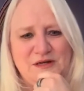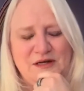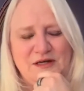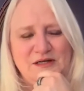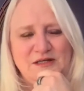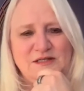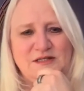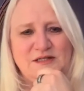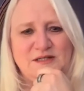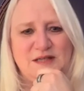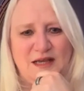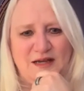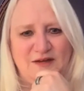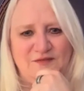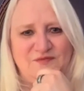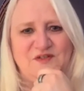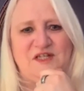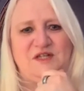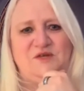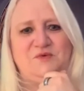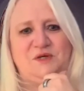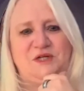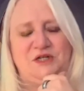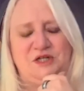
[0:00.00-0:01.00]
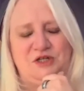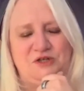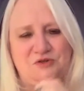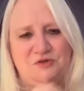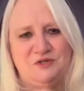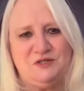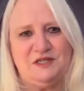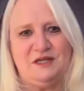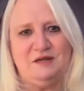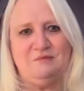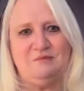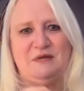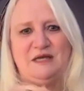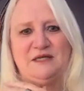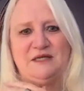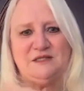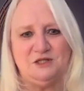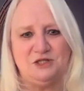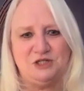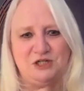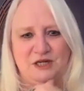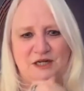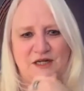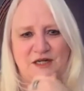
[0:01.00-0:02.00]
safety when using
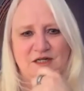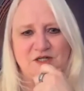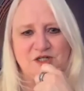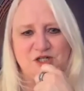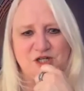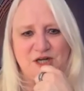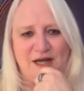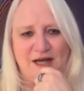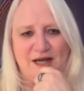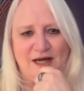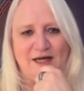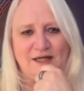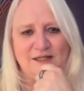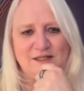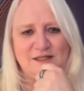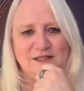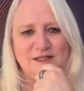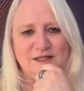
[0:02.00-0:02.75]
messaging and chat.